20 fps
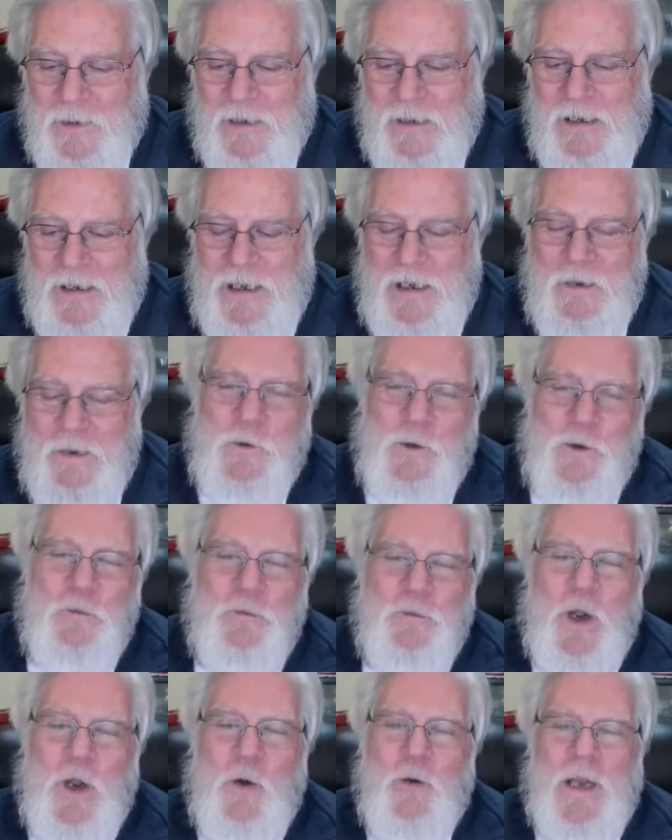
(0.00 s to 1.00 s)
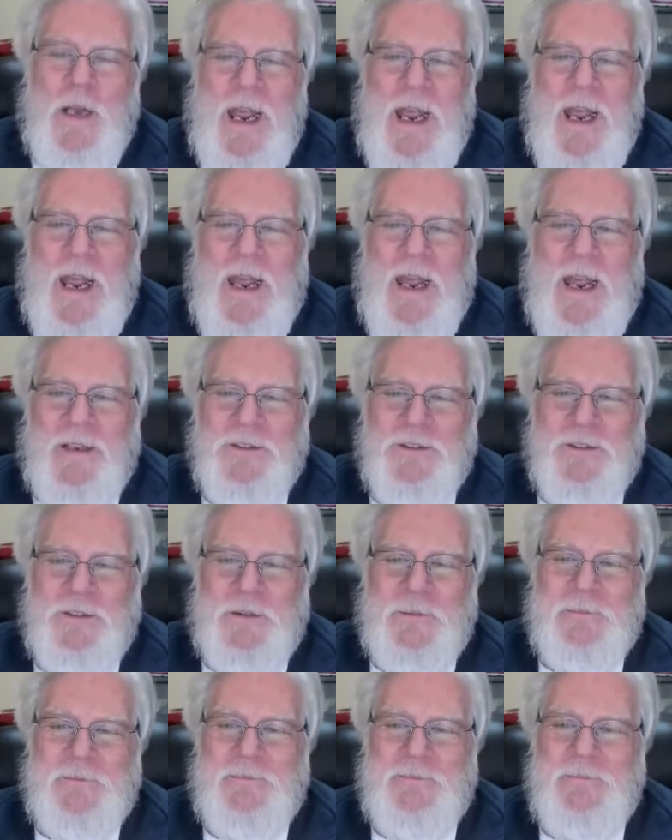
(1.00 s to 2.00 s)
If you don't ask,
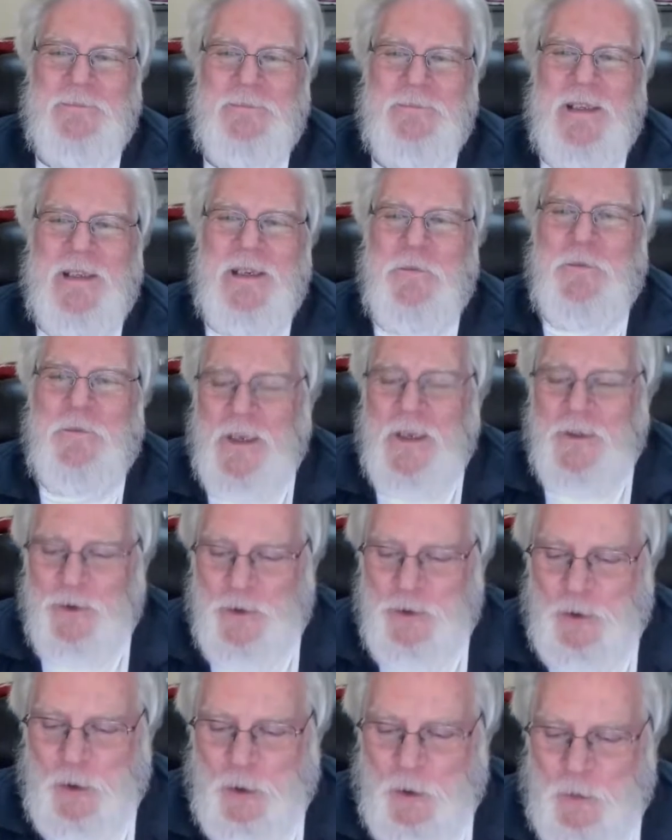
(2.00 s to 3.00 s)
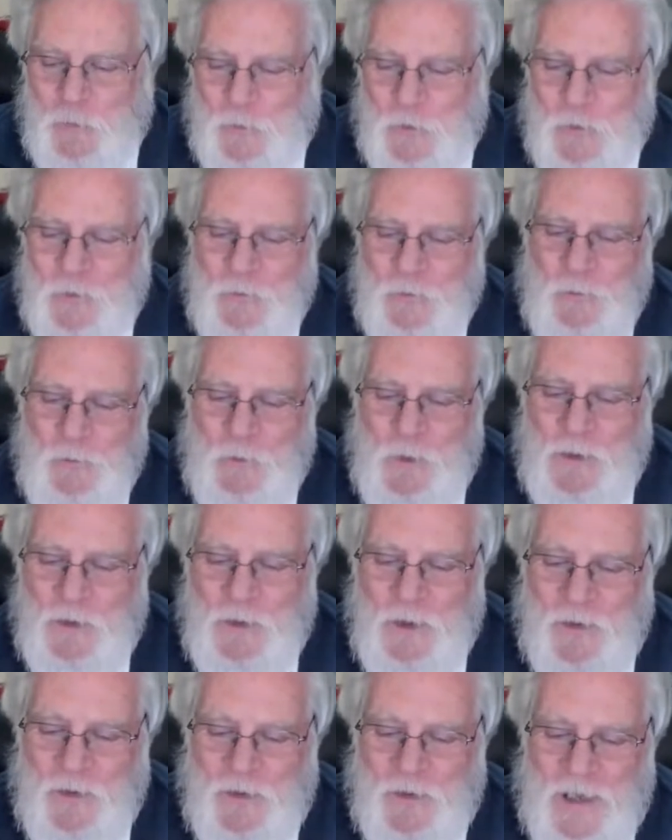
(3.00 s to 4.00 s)
if that server, when
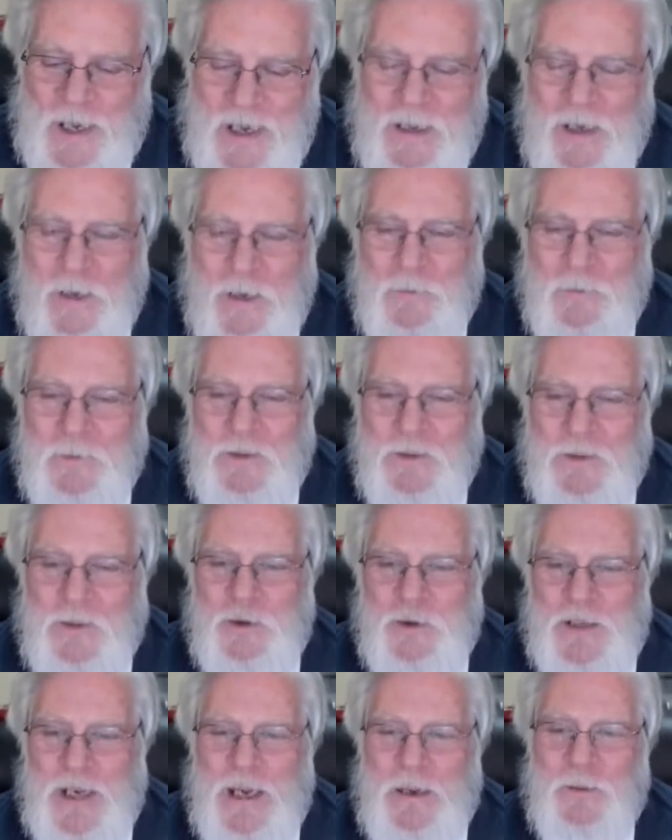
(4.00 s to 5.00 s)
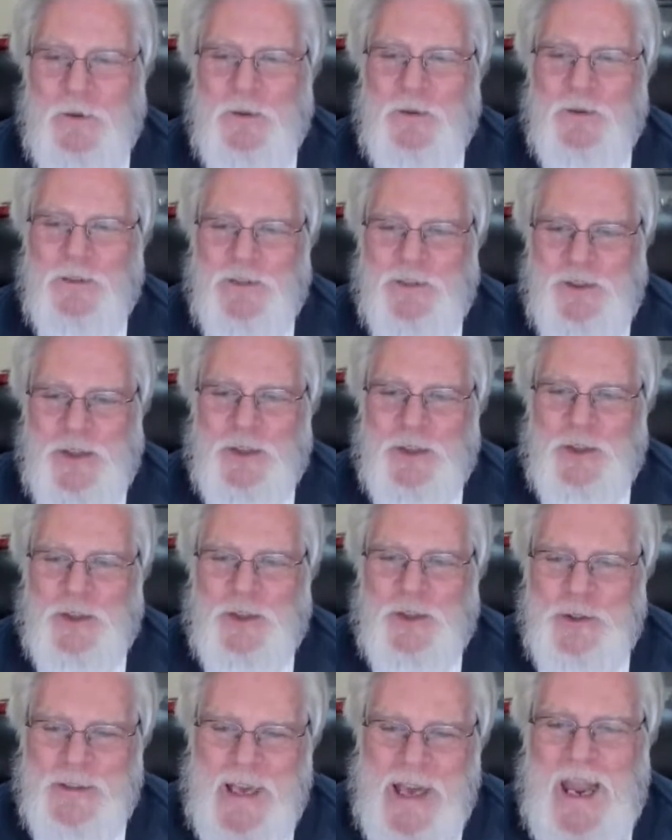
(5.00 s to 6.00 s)
they come to your table,
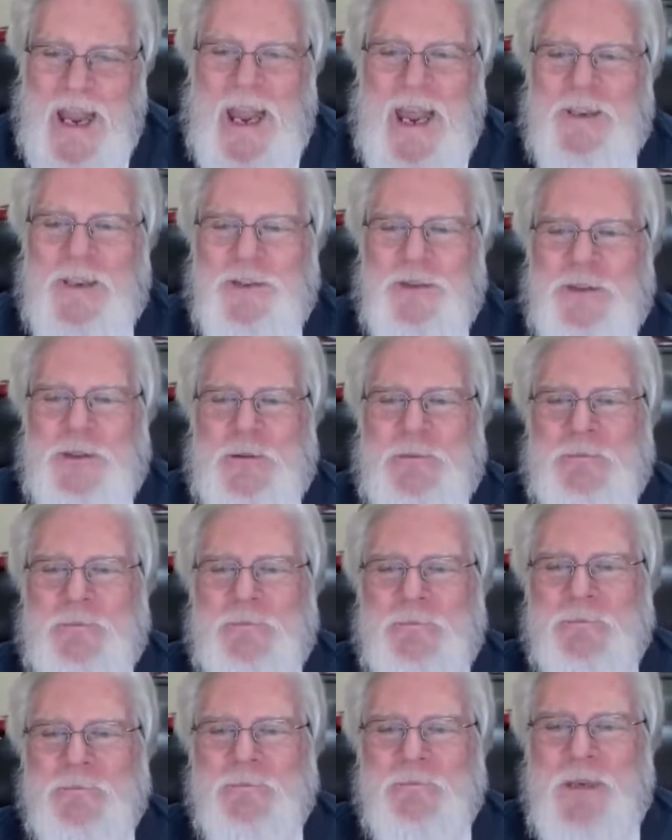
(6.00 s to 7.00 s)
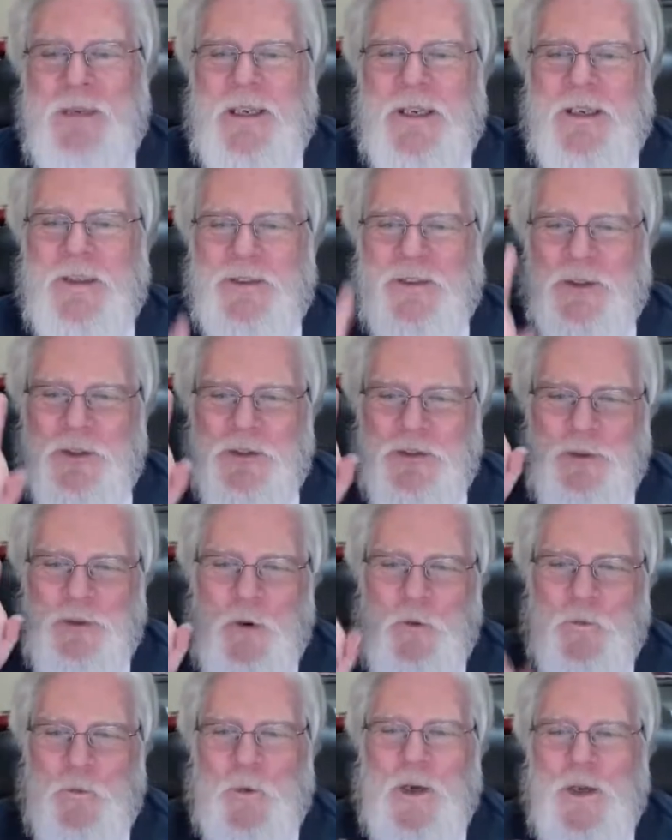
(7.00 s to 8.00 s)
doesn't ask because they're so
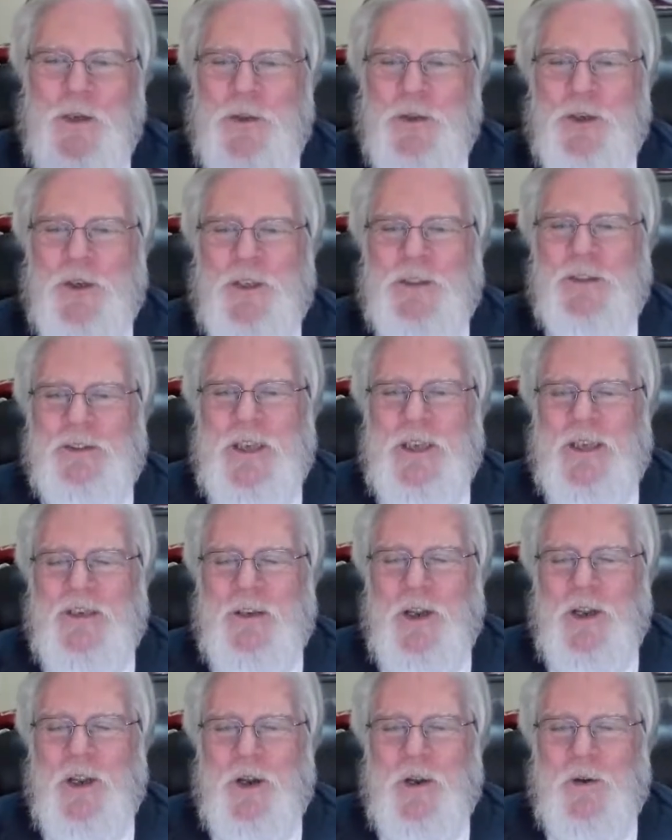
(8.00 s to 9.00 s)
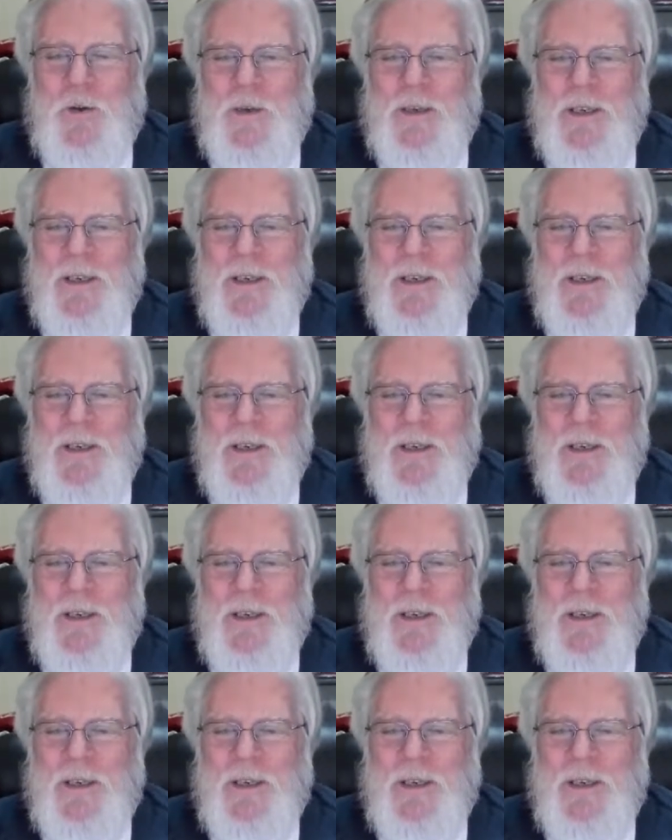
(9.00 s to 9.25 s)
afraid you're going to say no,